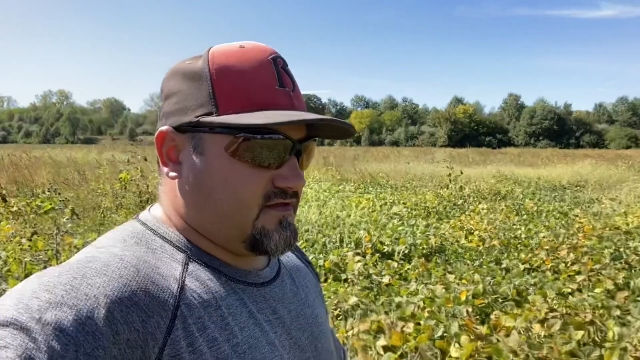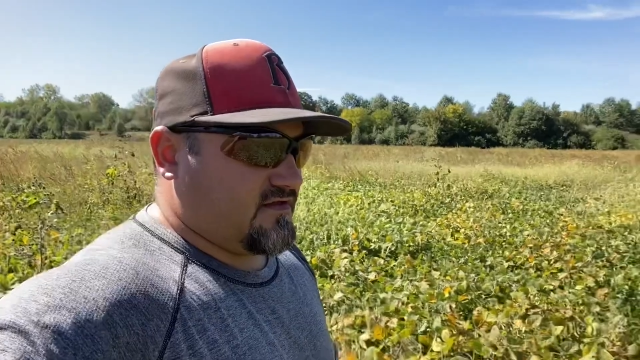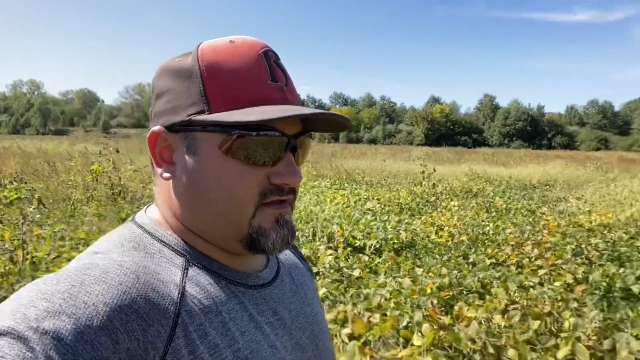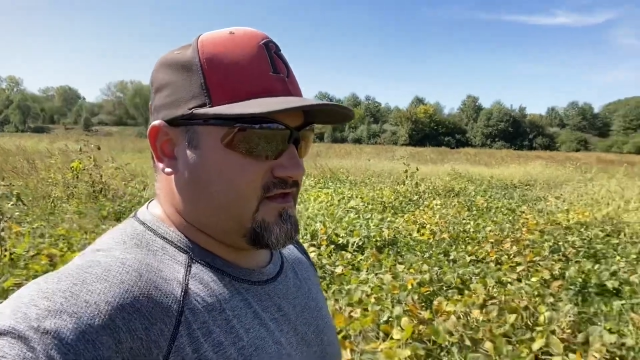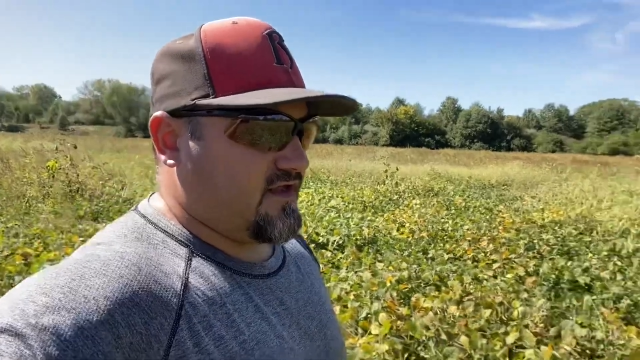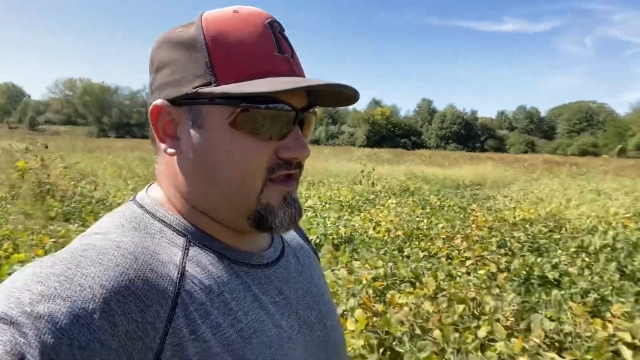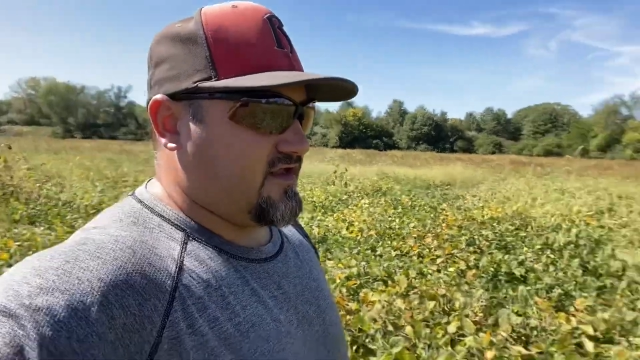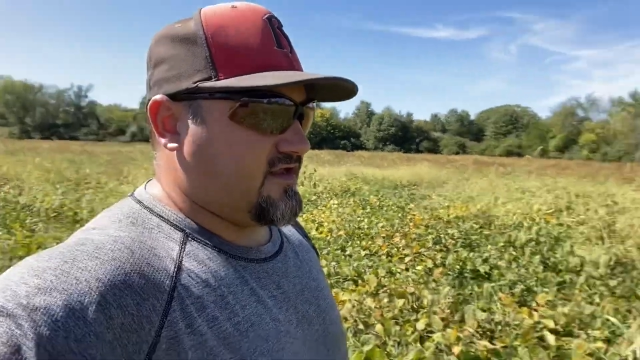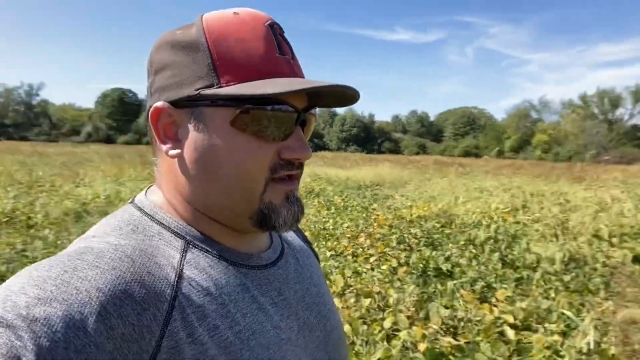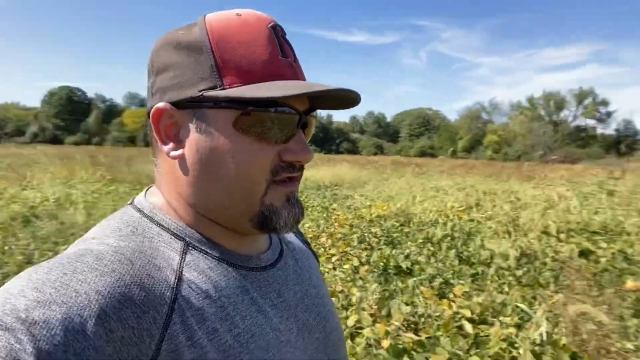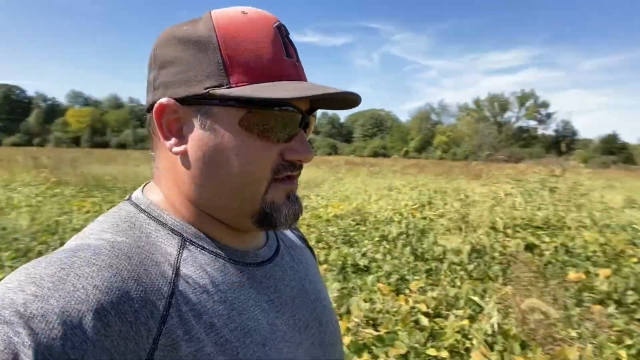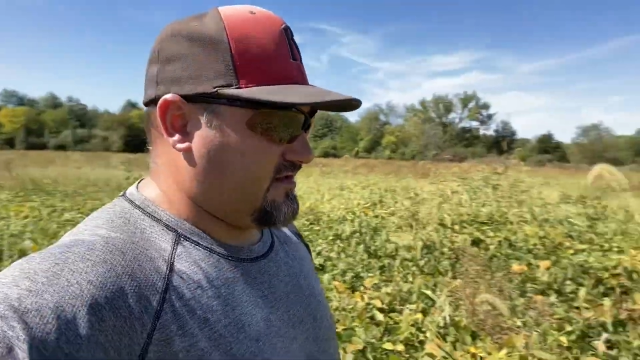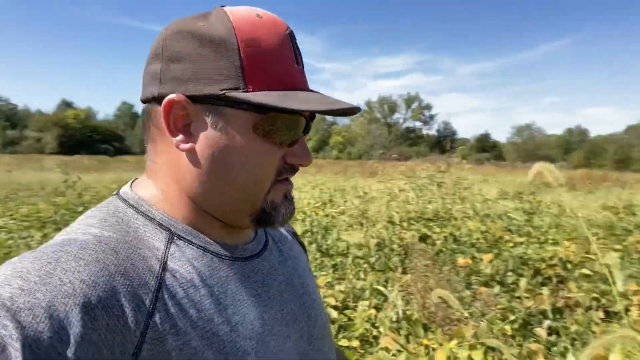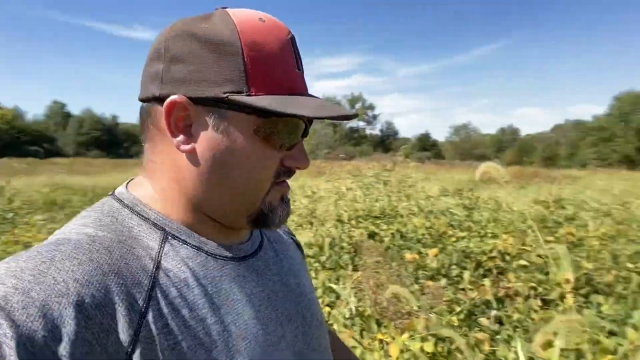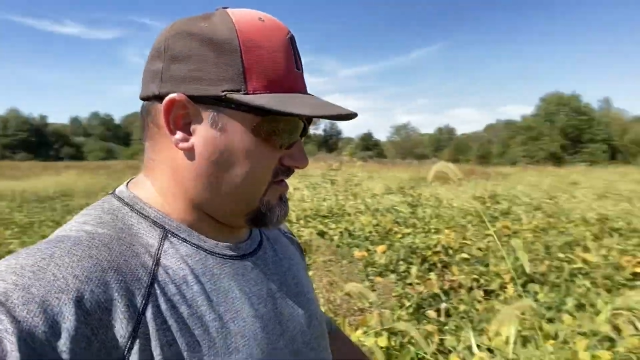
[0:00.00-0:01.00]
And
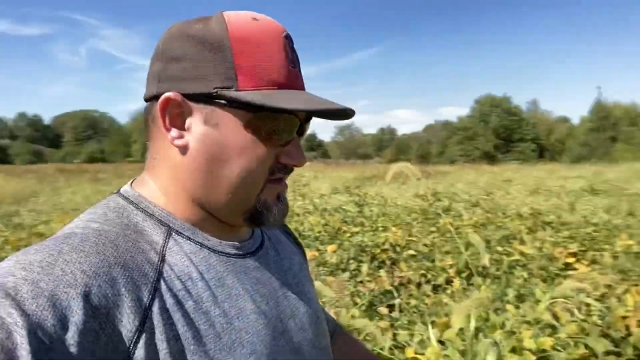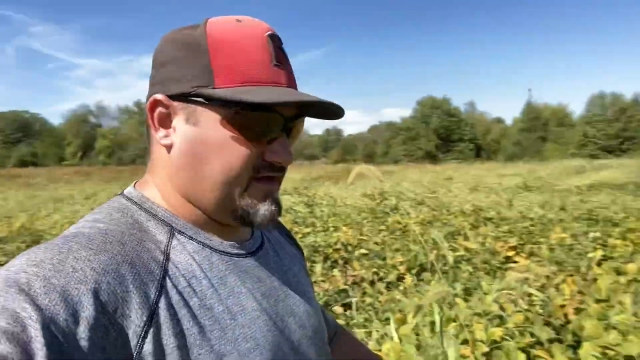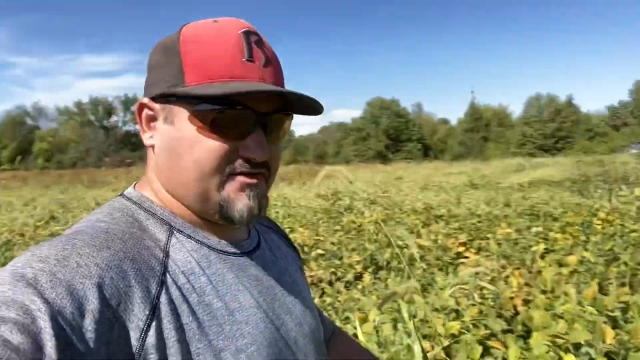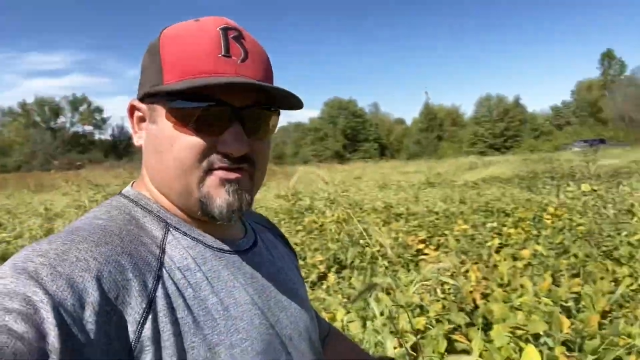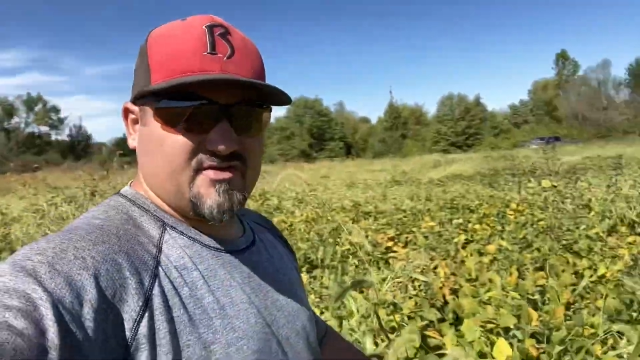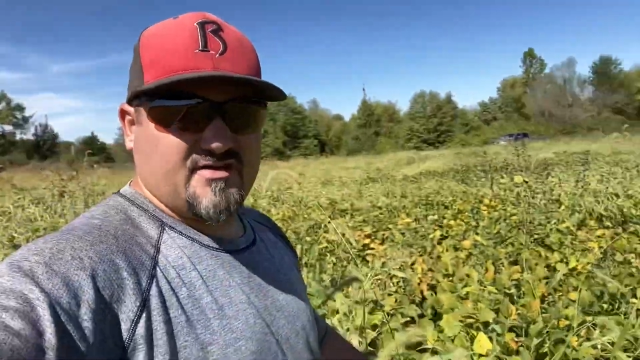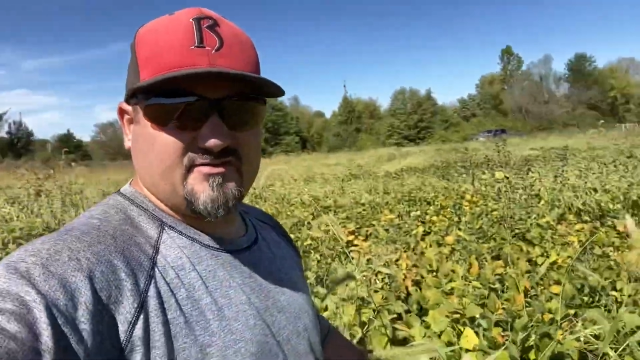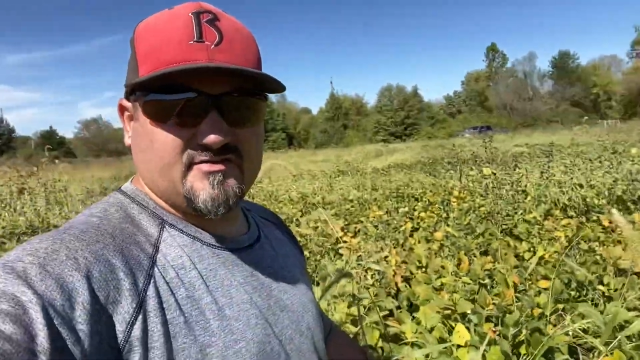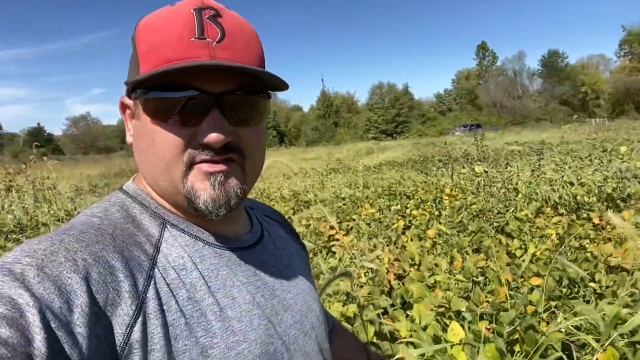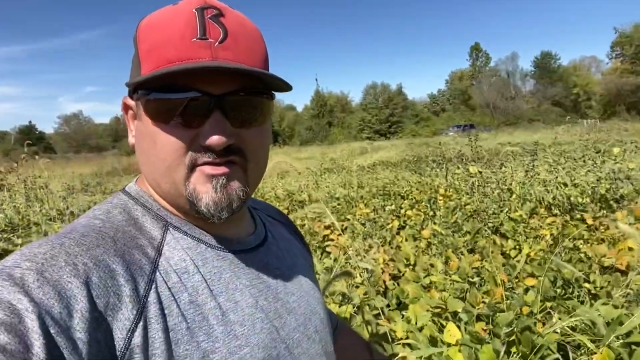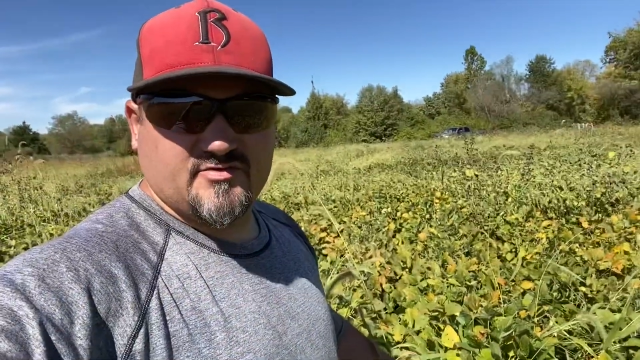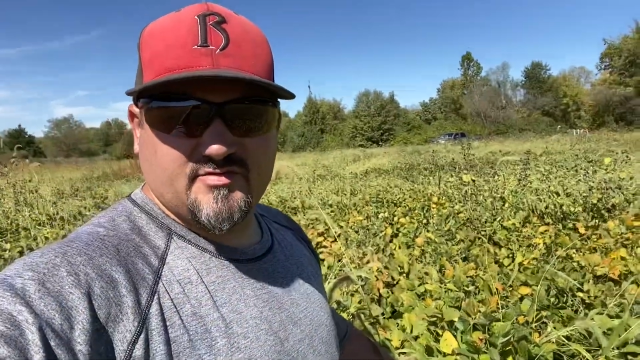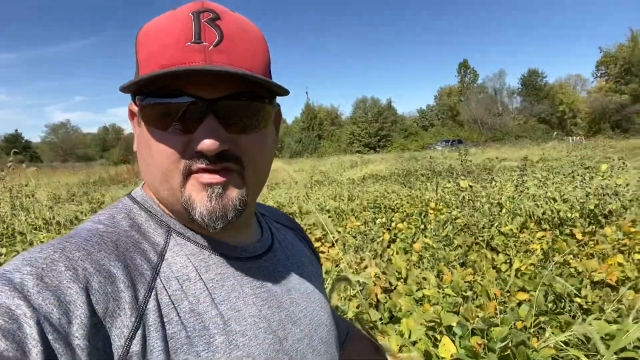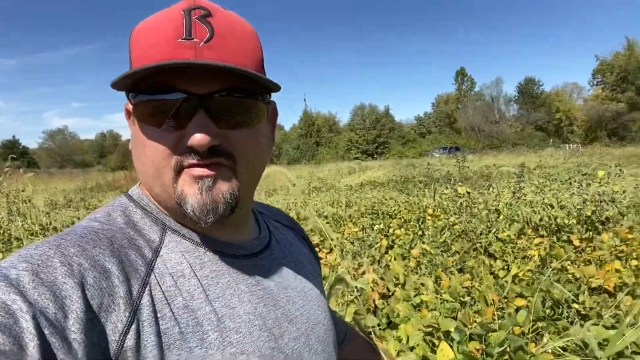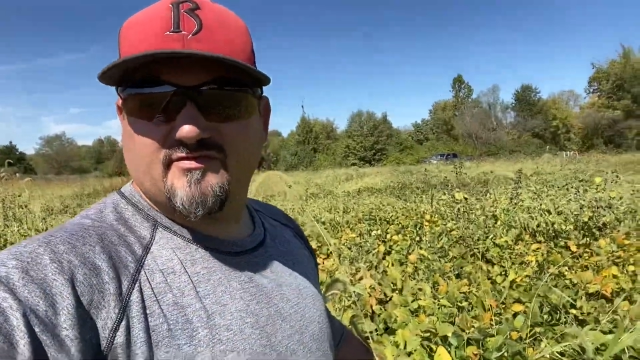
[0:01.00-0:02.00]
I do have a
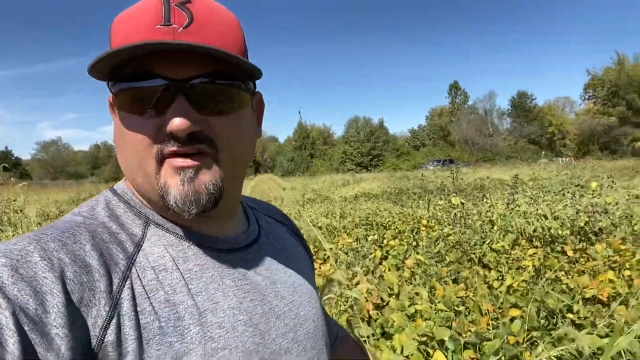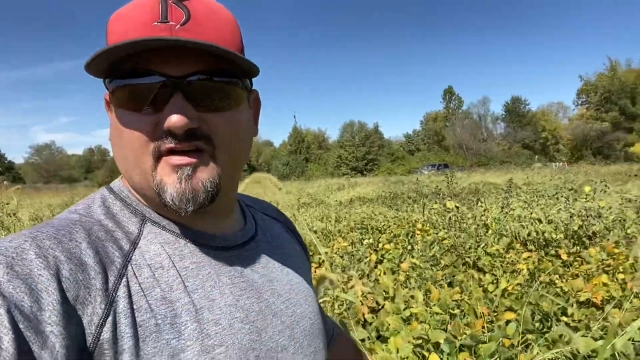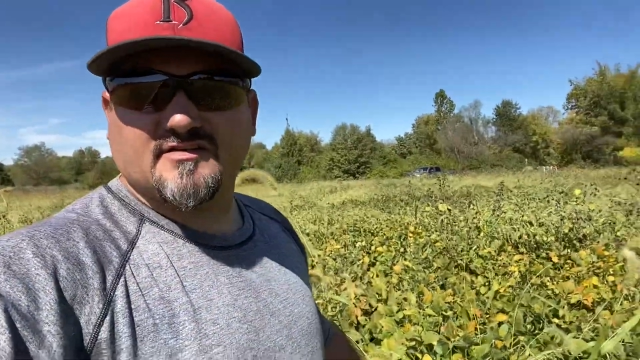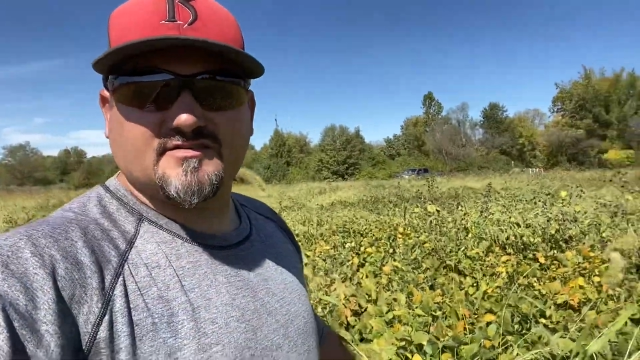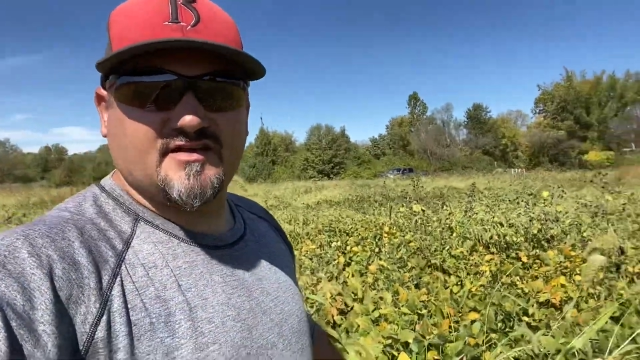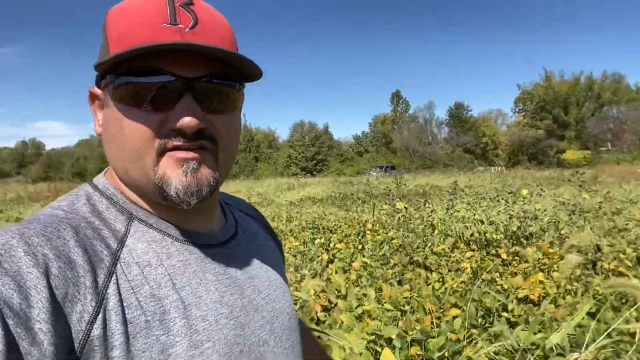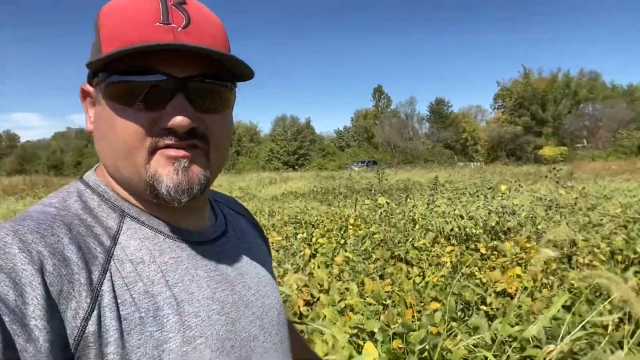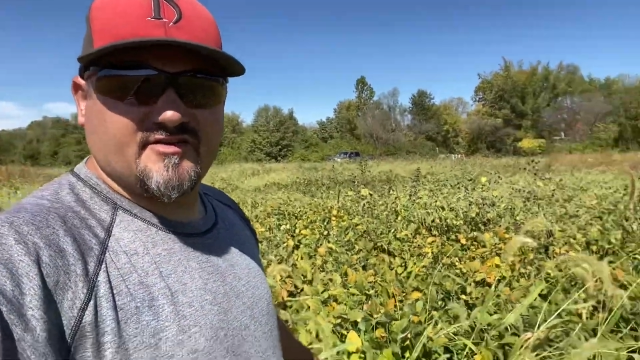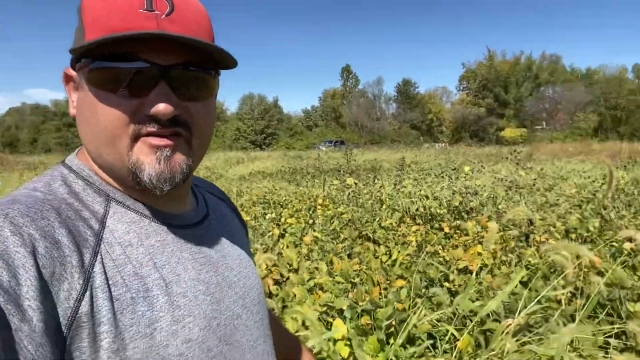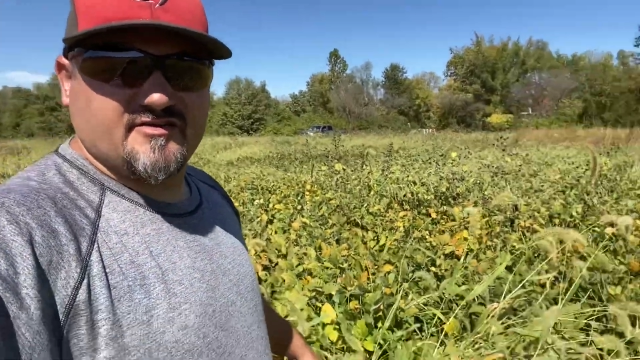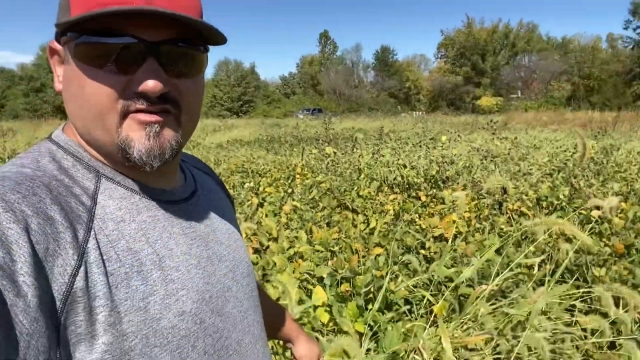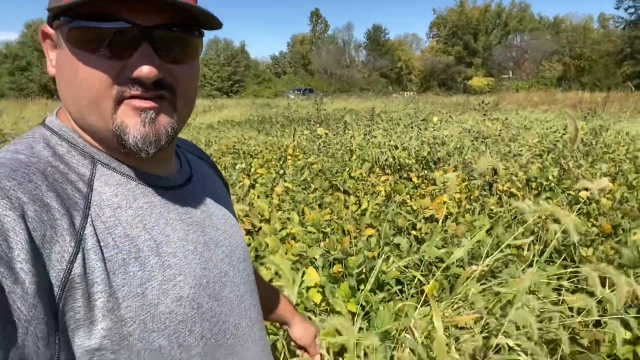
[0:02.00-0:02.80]
little bit of foxtail here.